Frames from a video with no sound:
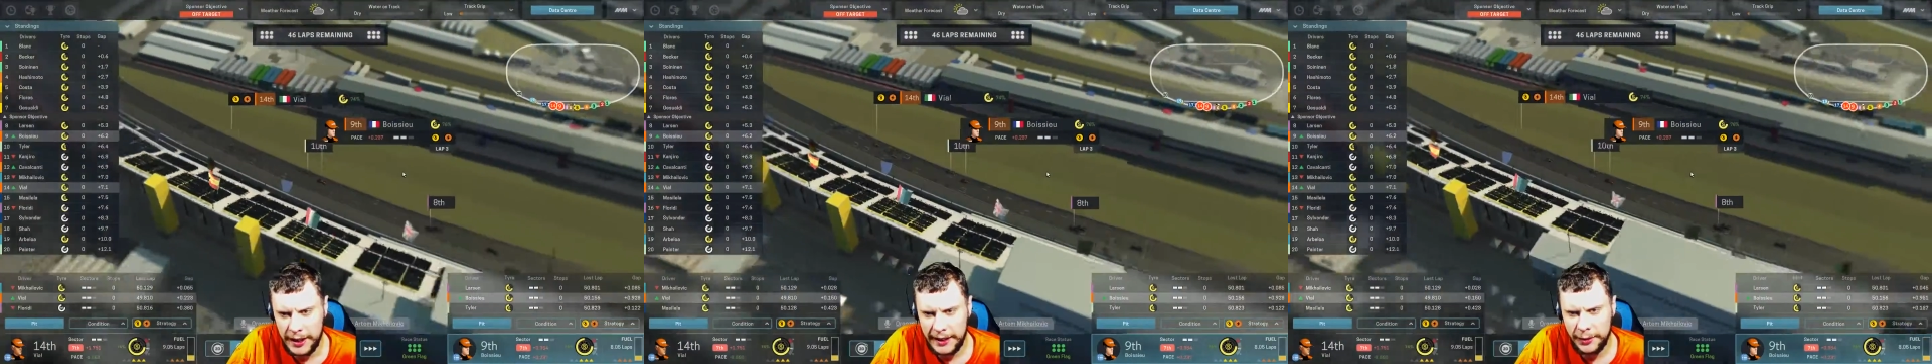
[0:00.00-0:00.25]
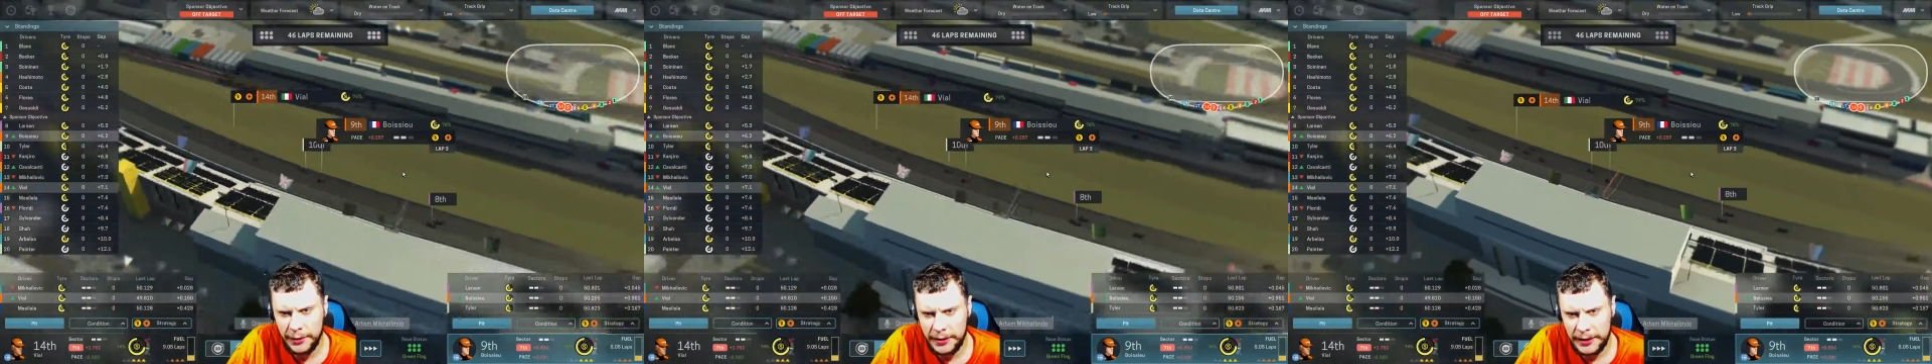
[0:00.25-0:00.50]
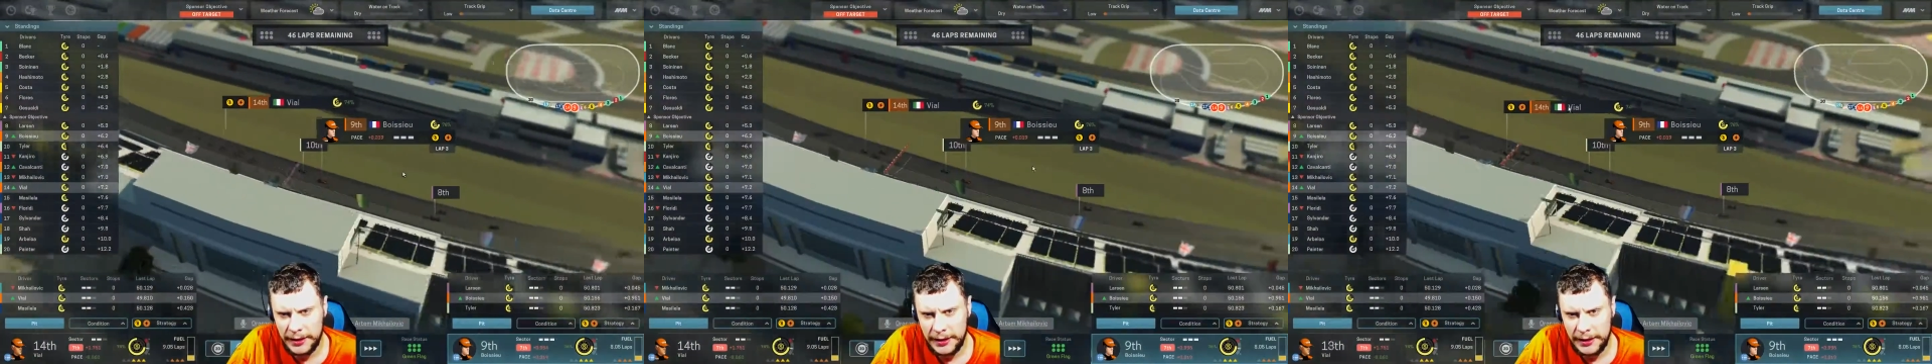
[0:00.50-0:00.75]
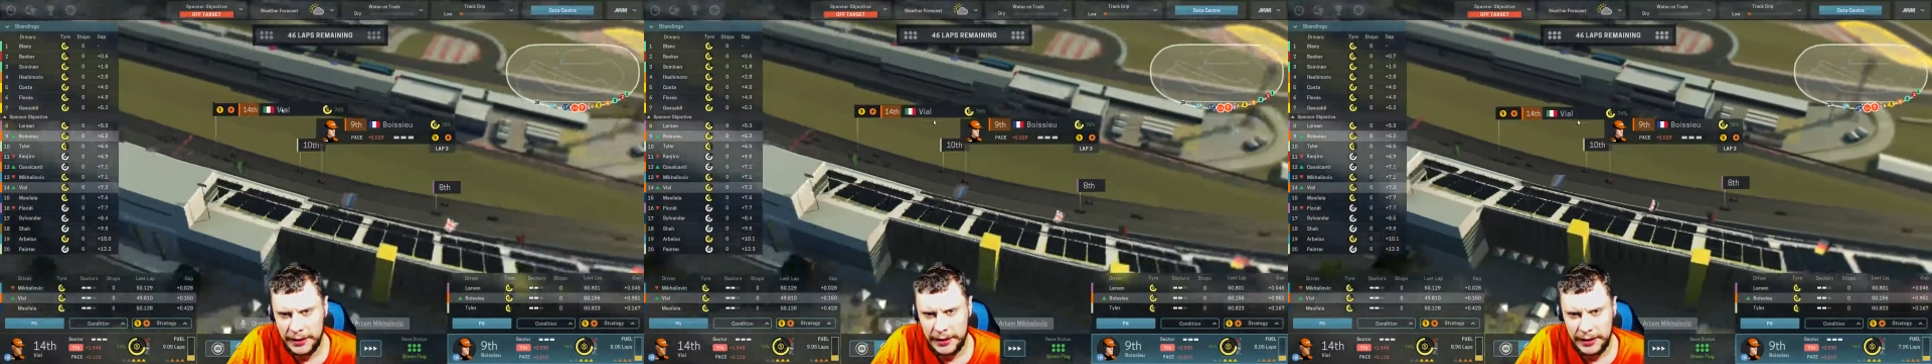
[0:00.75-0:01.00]
now.
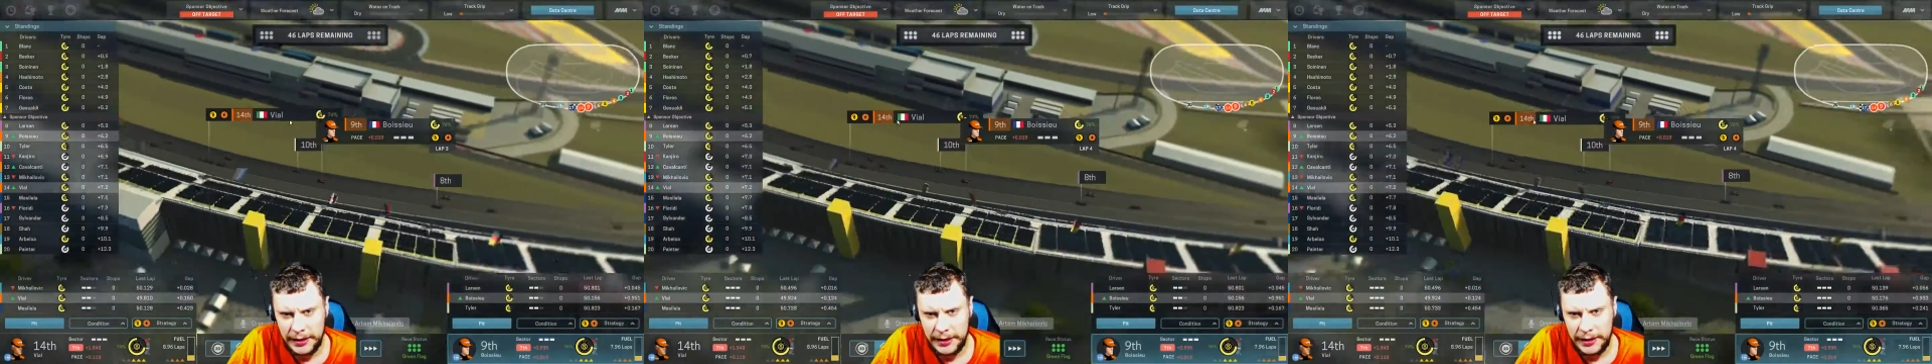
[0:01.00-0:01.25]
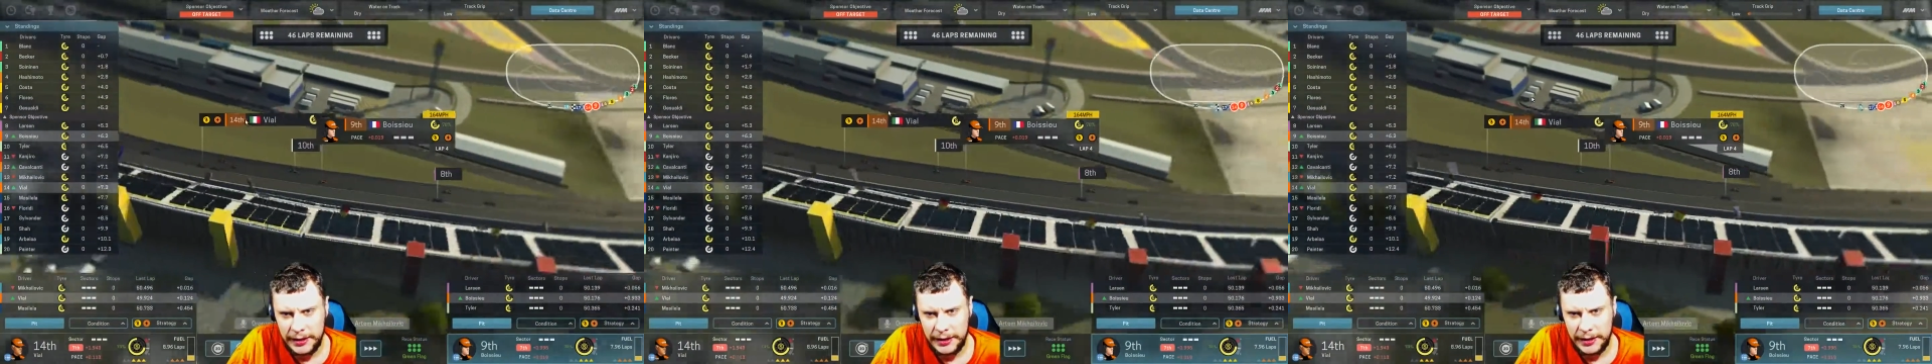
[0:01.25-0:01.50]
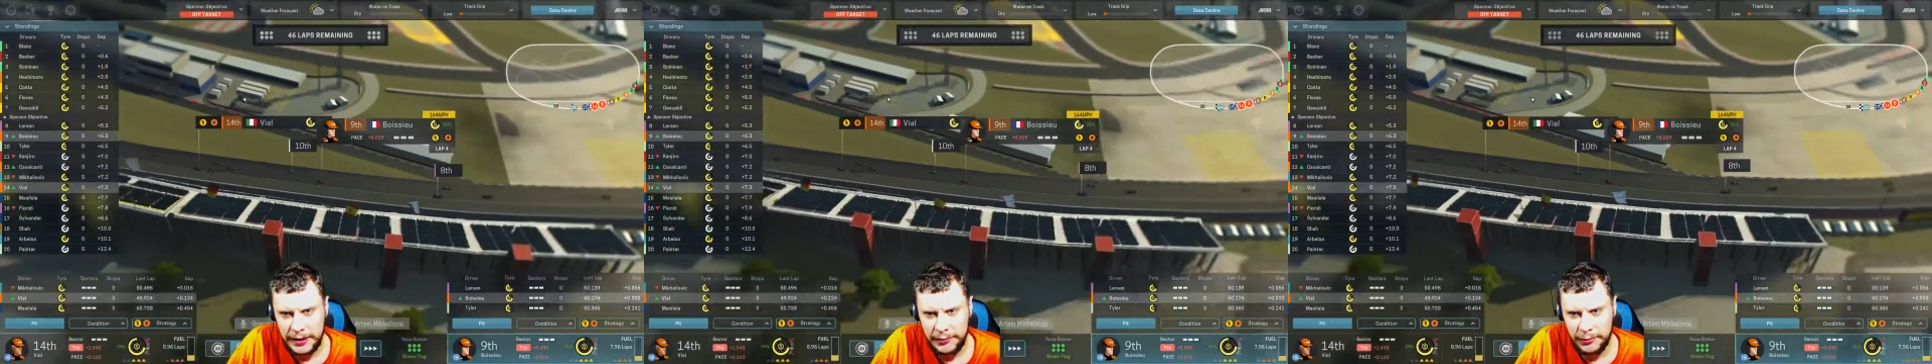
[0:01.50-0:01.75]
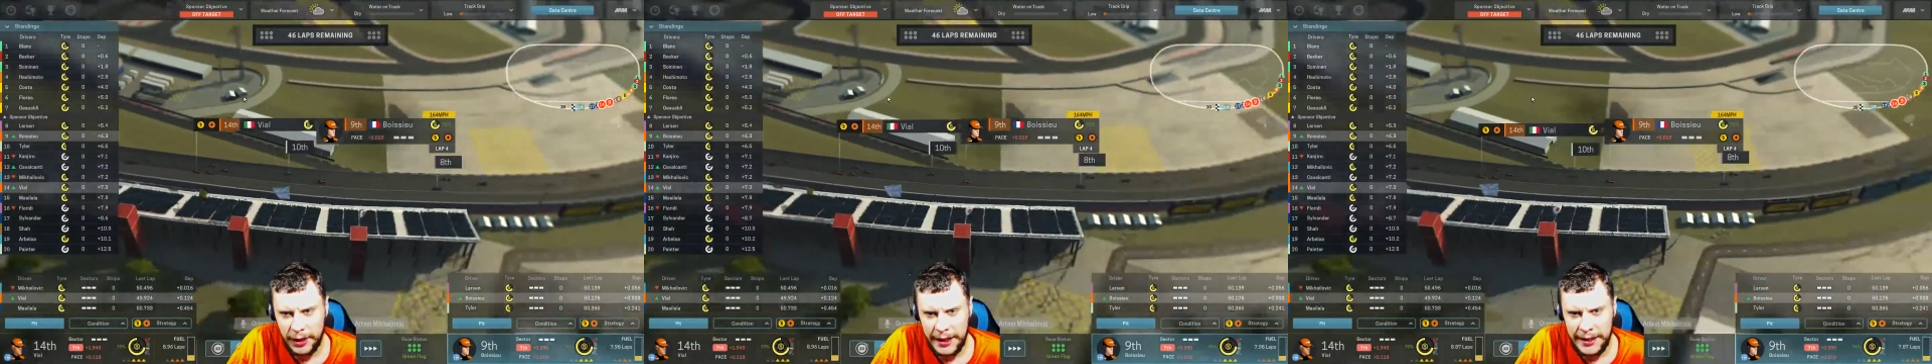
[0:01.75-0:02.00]

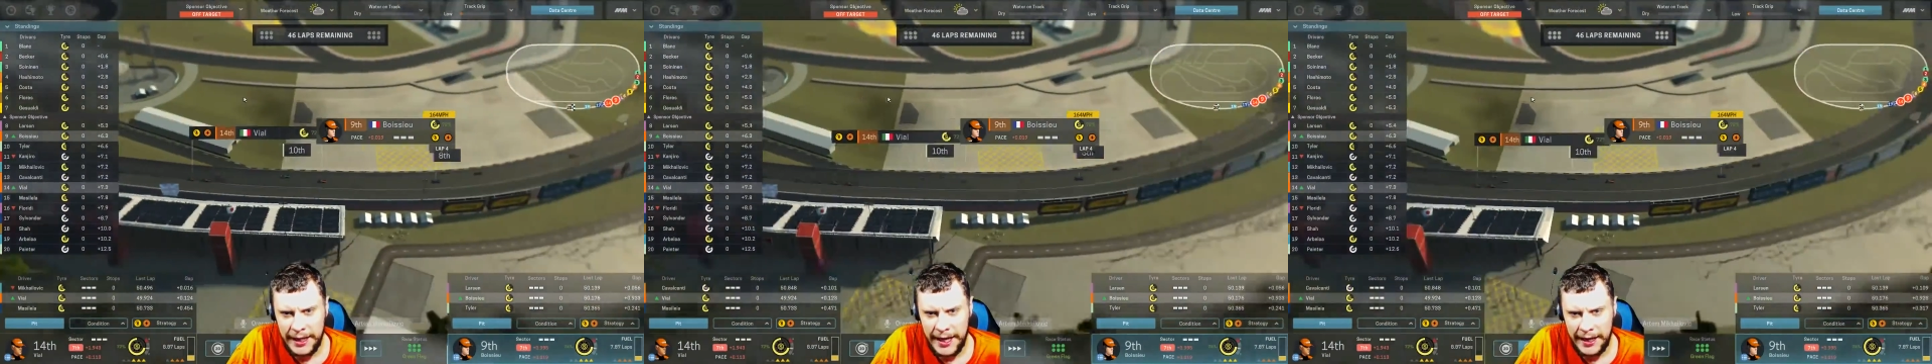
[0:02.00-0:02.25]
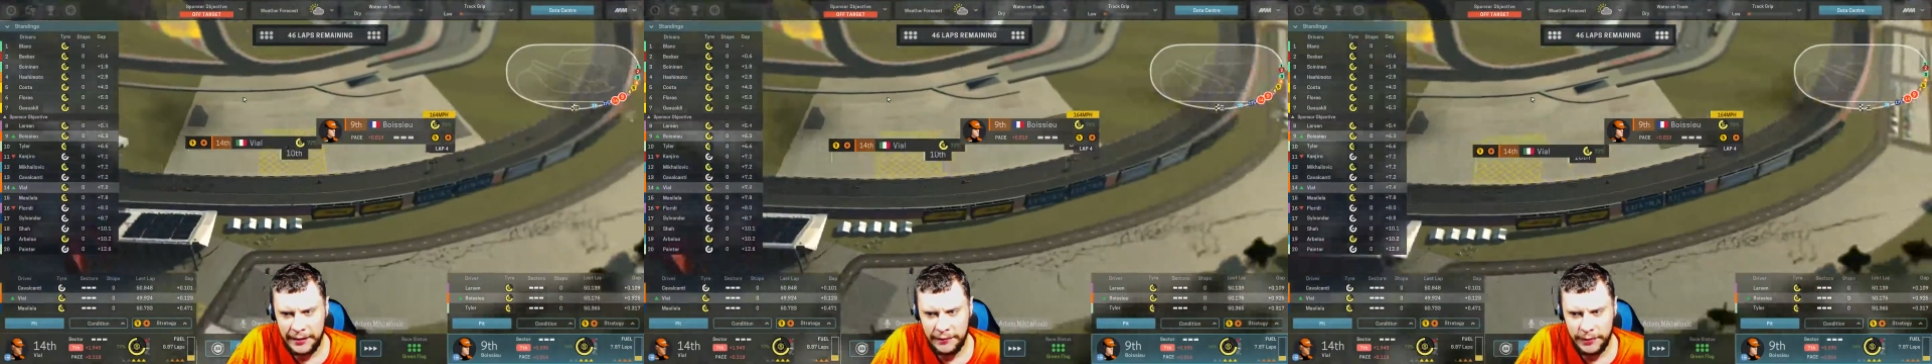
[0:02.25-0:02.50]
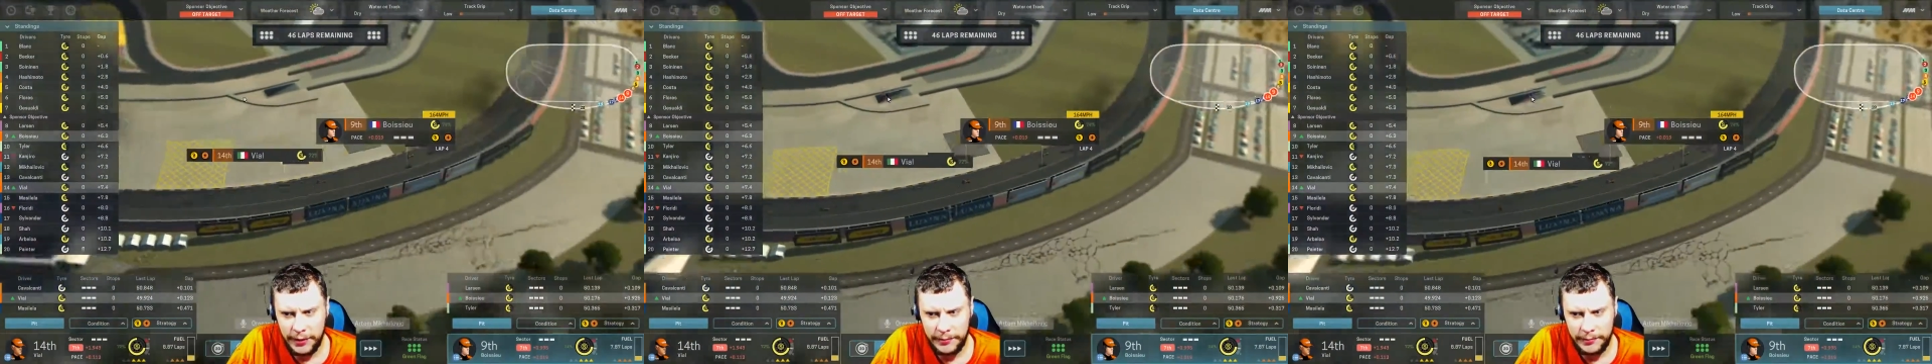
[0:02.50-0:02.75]
We're in 9th,